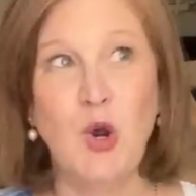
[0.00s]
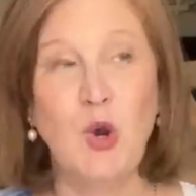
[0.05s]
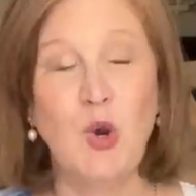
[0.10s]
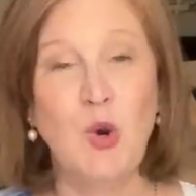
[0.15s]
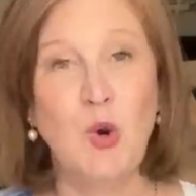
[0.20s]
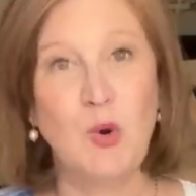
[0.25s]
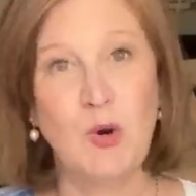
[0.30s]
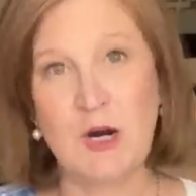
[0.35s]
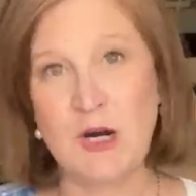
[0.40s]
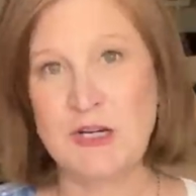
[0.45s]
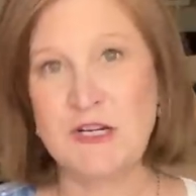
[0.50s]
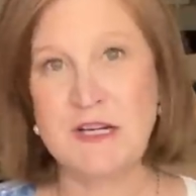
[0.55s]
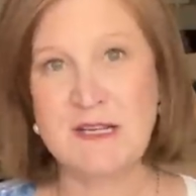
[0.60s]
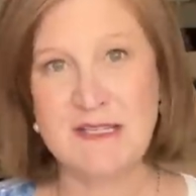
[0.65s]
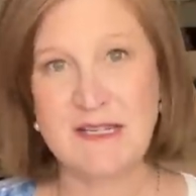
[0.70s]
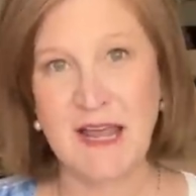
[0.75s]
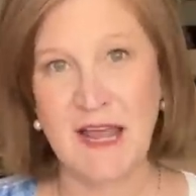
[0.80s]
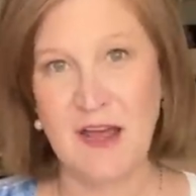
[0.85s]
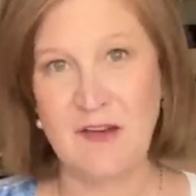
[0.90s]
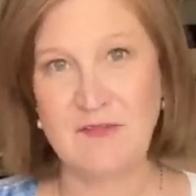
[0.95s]
gorgeous
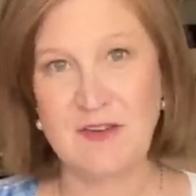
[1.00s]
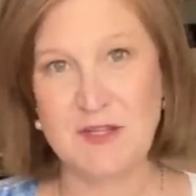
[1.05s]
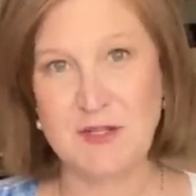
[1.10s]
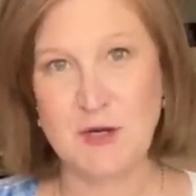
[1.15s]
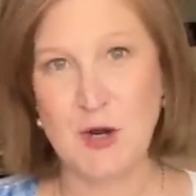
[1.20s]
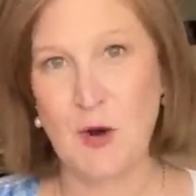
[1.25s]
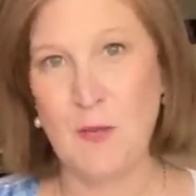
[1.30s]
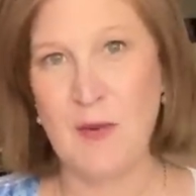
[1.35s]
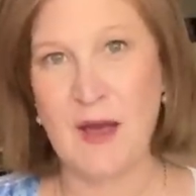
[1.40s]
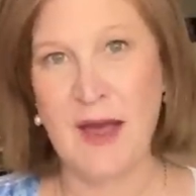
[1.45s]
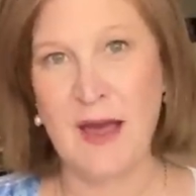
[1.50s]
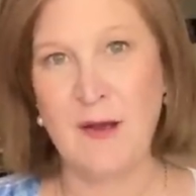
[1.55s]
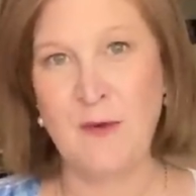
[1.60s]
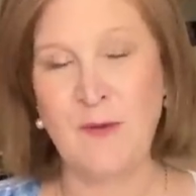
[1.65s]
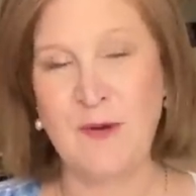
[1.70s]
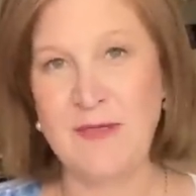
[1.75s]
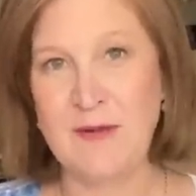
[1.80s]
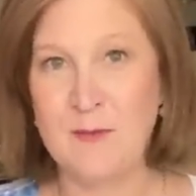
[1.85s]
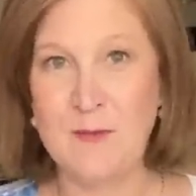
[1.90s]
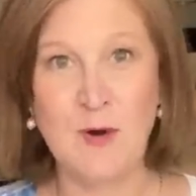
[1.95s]
canvas tote bag
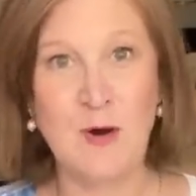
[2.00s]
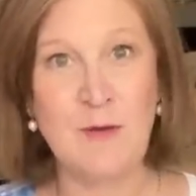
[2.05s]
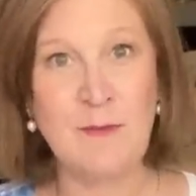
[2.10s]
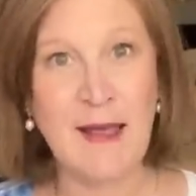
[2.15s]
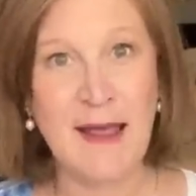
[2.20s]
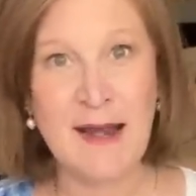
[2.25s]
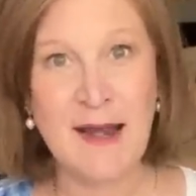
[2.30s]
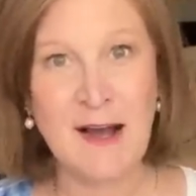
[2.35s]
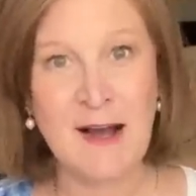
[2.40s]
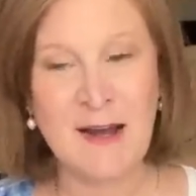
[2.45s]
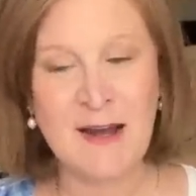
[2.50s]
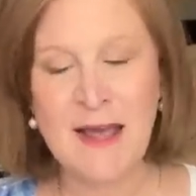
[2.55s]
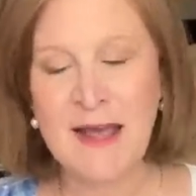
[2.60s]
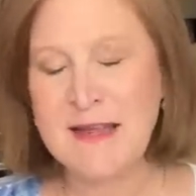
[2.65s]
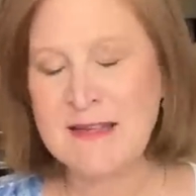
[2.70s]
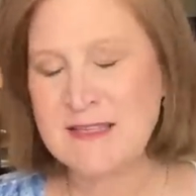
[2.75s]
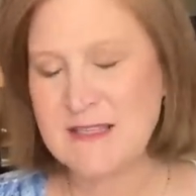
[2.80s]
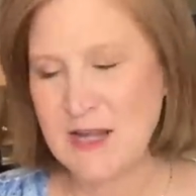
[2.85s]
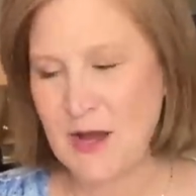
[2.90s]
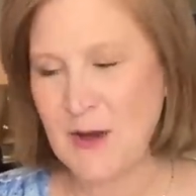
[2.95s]
with a mermaid on
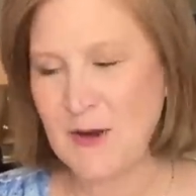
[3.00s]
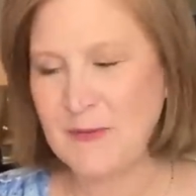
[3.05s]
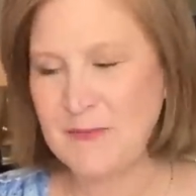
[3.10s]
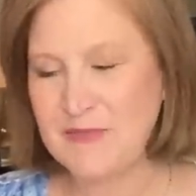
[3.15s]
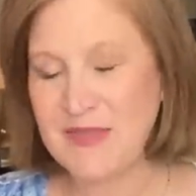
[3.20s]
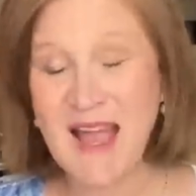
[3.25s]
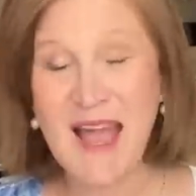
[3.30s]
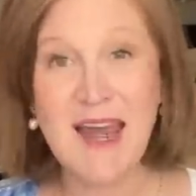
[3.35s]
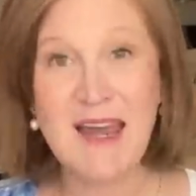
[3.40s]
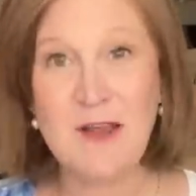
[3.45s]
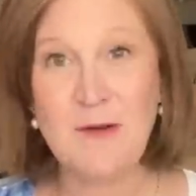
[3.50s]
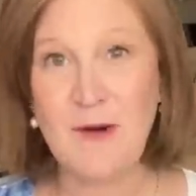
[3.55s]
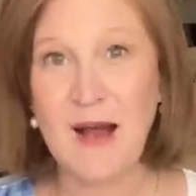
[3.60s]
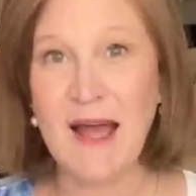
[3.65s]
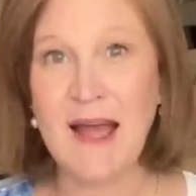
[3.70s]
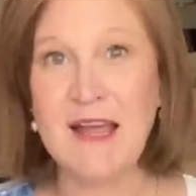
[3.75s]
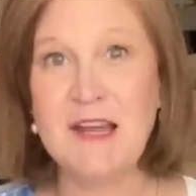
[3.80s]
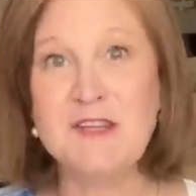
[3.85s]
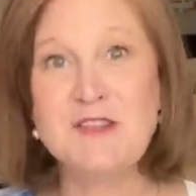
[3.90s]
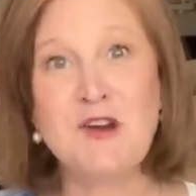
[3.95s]
it. So
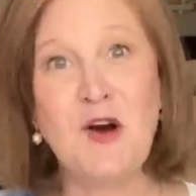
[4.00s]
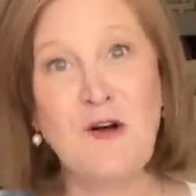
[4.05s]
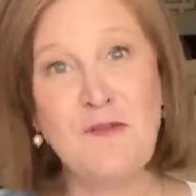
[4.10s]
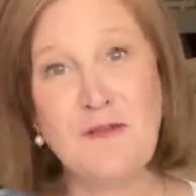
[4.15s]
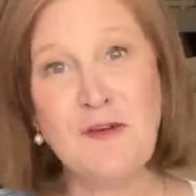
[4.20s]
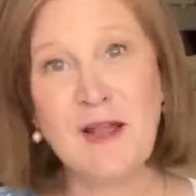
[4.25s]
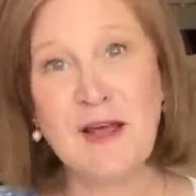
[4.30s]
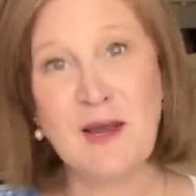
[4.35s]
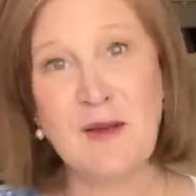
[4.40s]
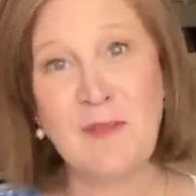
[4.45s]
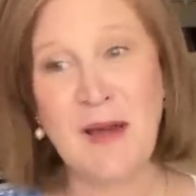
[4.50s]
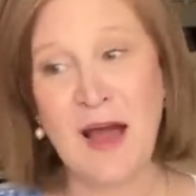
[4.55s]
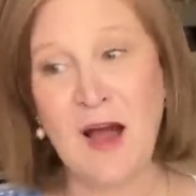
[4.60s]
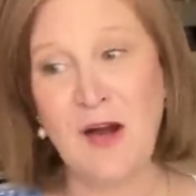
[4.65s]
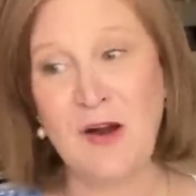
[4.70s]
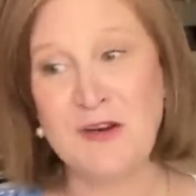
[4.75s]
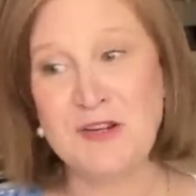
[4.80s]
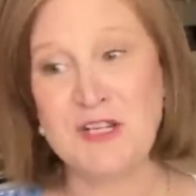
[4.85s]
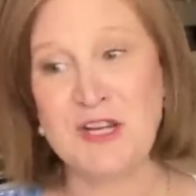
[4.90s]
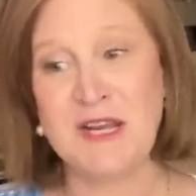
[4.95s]
anyway, don't forget about
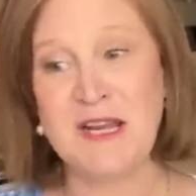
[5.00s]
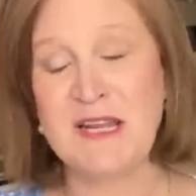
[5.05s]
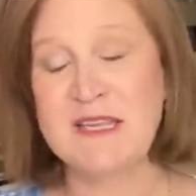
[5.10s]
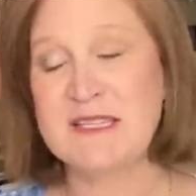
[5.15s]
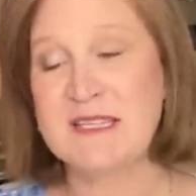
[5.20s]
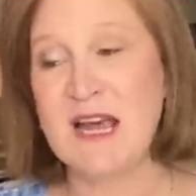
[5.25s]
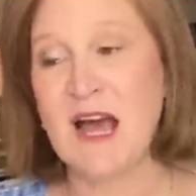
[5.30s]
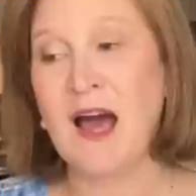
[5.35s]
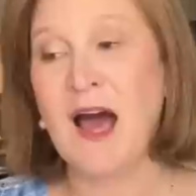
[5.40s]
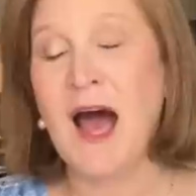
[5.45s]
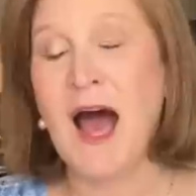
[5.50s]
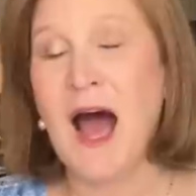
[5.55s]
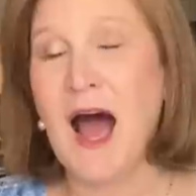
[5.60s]
Oceanista.